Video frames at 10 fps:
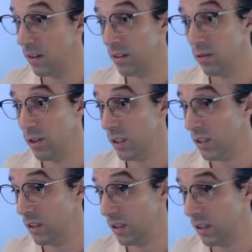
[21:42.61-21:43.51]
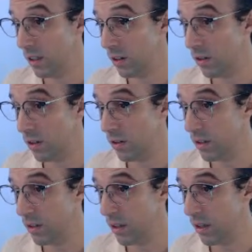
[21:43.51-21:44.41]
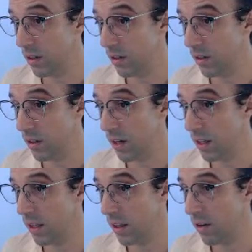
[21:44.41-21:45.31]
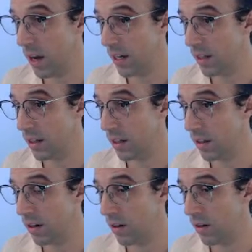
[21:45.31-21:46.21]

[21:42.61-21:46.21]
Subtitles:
Yeah, they're gross, yeah. I think their